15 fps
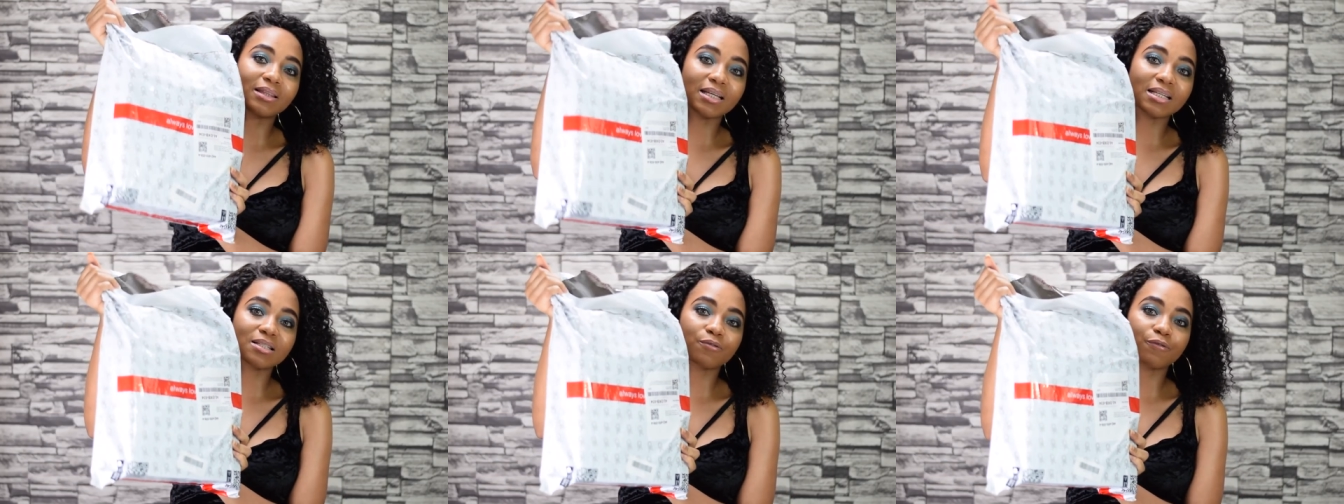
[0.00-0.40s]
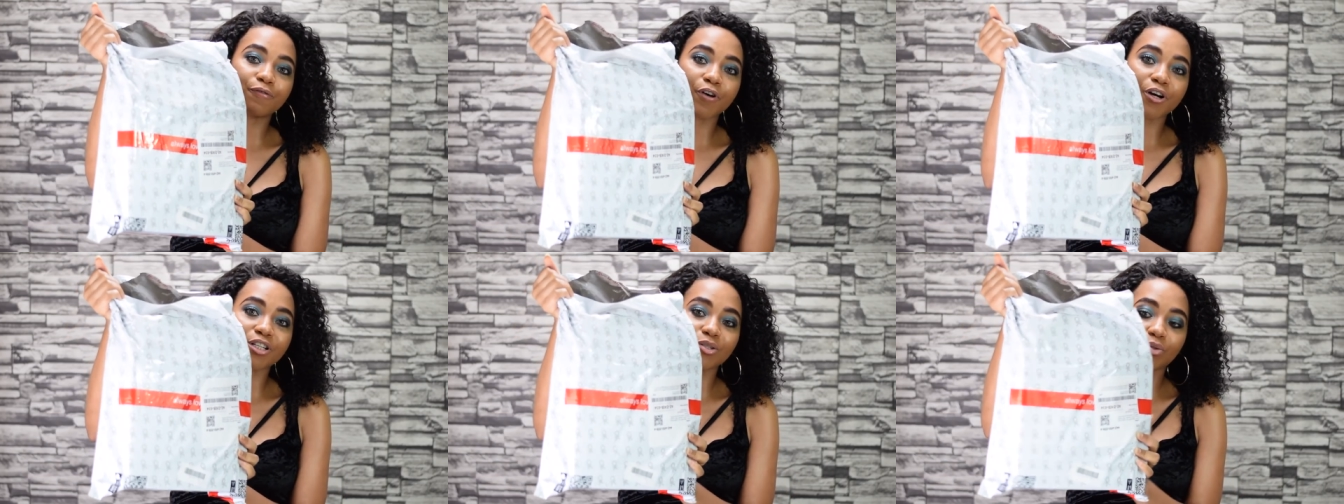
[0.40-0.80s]
this
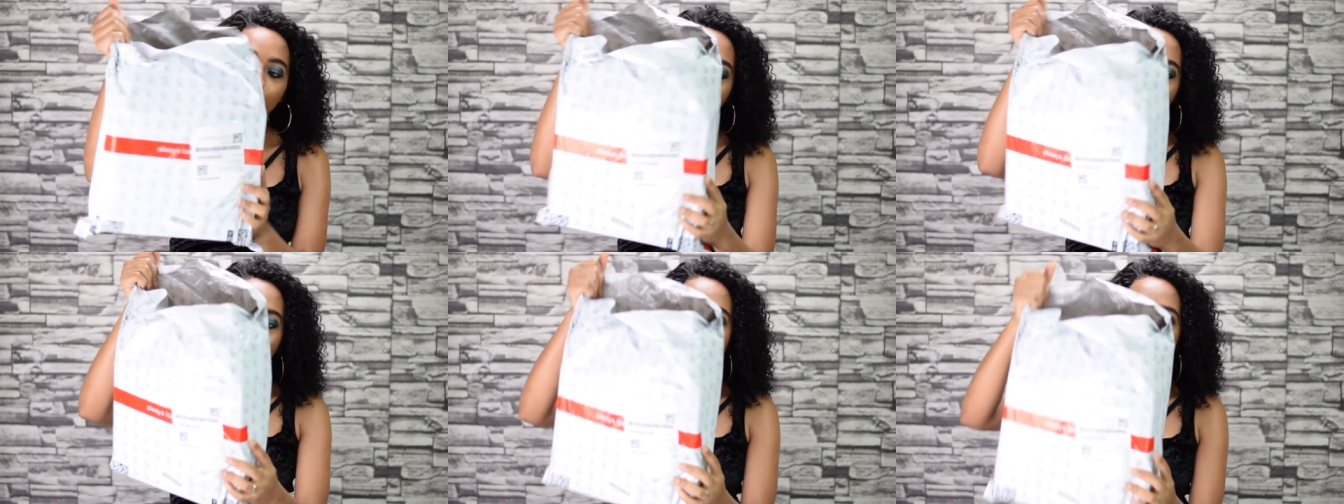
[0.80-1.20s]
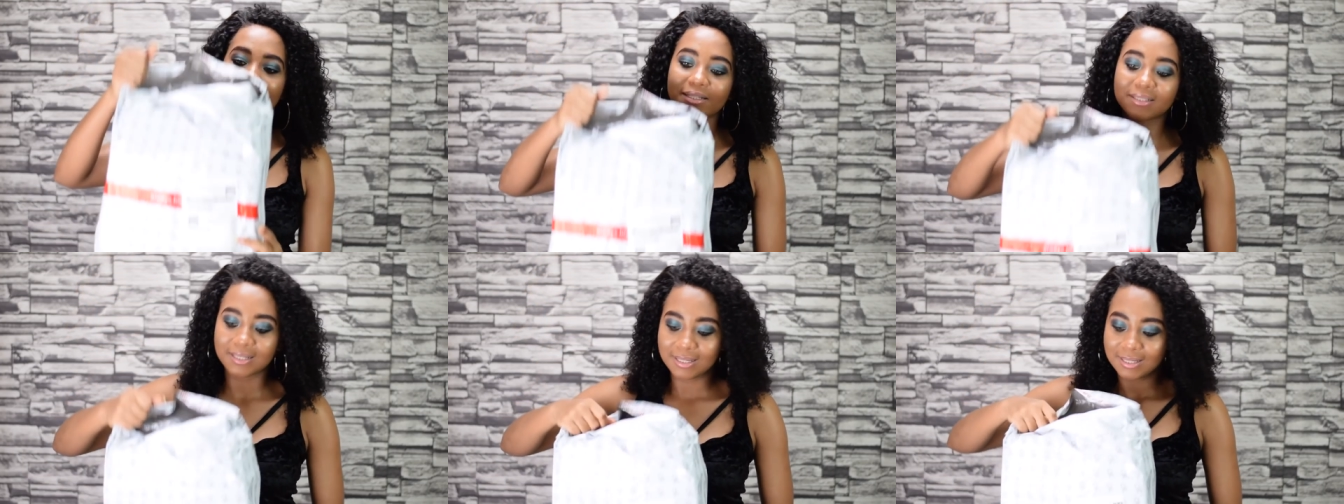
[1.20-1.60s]
first
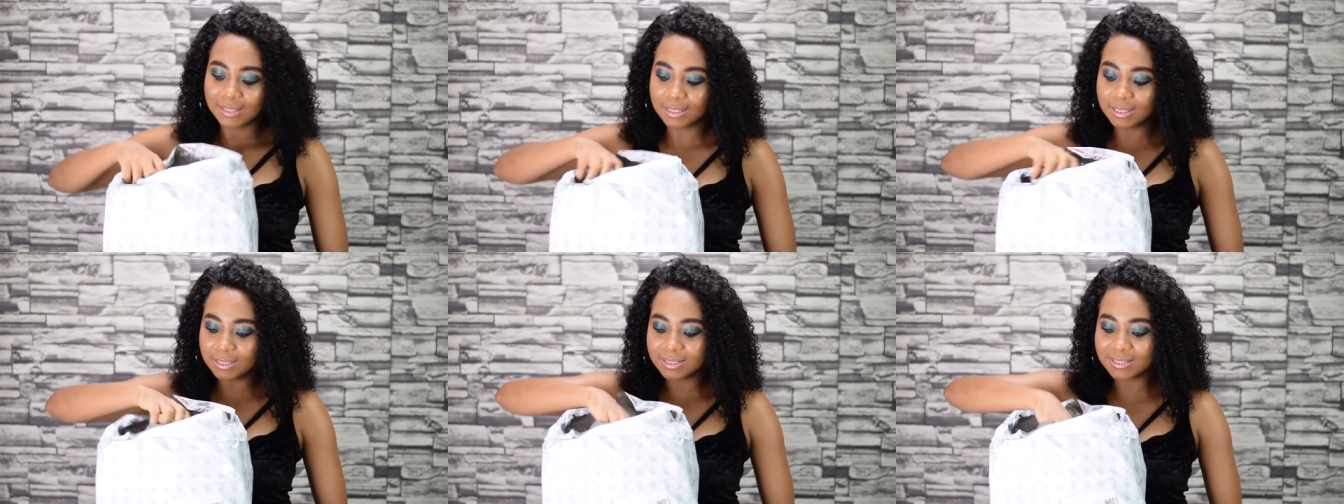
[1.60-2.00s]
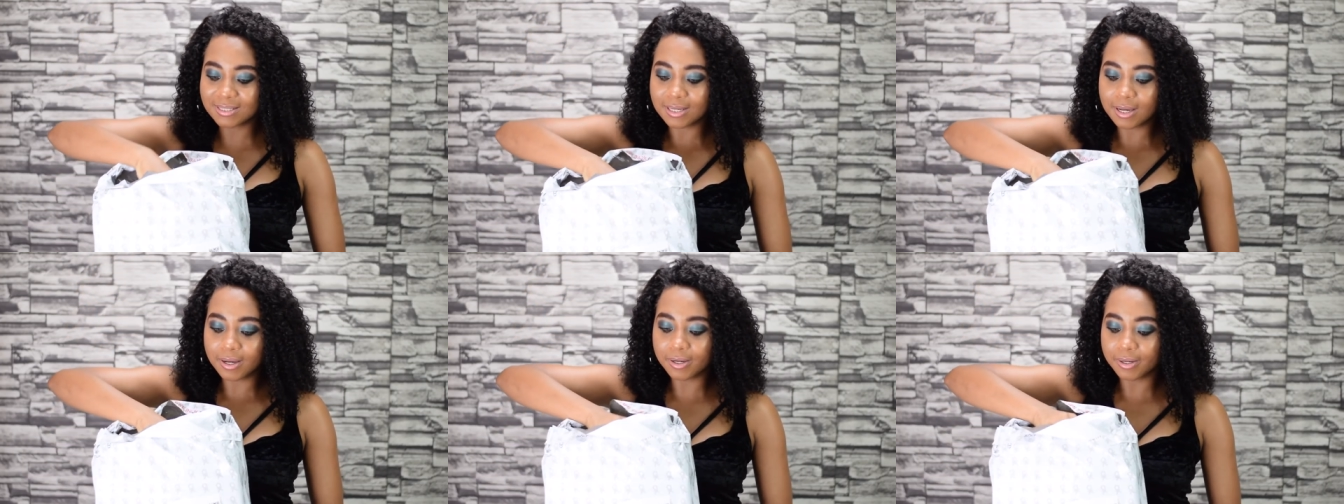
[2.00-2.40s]
one. It's
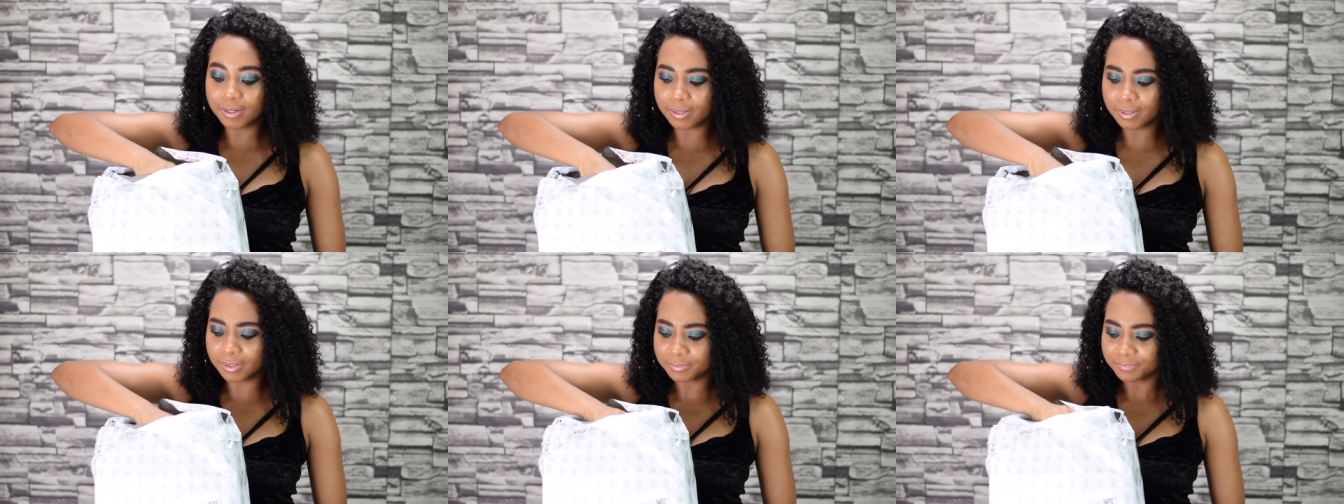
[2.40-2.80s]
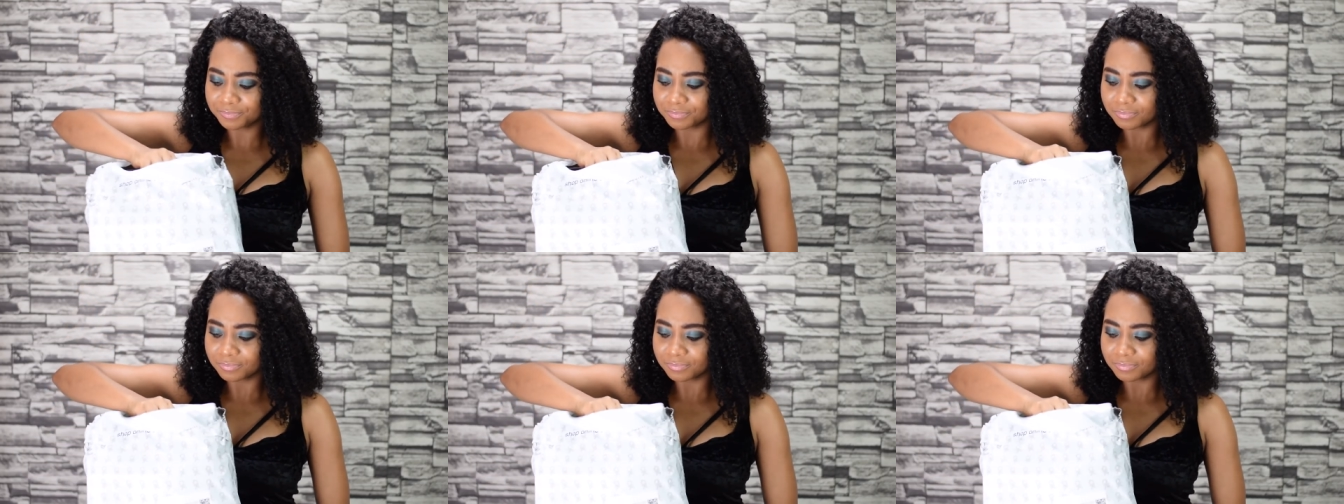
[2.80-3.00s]
uh.